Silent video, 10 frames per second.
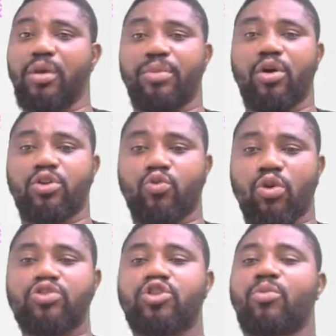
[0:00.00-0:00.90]
because
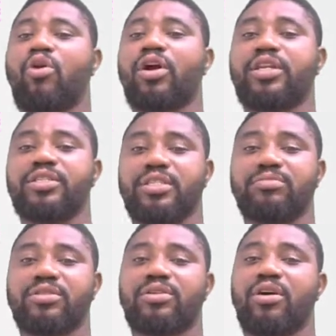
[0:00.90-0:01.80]
once some
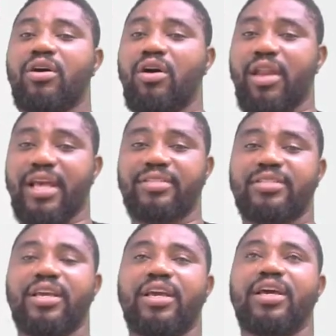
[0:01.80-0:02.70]
organisms,
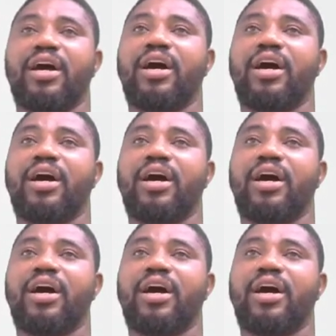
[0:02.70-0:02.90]
let's say